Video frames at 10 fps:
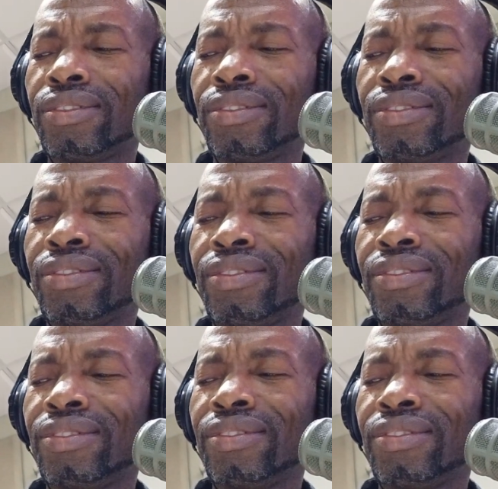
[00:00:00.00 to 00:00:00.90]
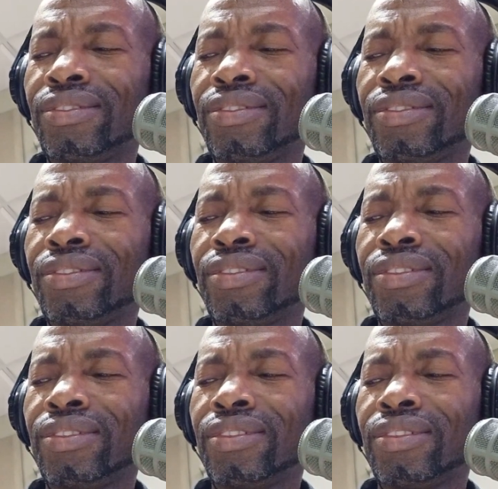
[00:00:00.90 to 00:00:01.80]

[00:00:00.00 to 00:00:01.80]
(no one is talking)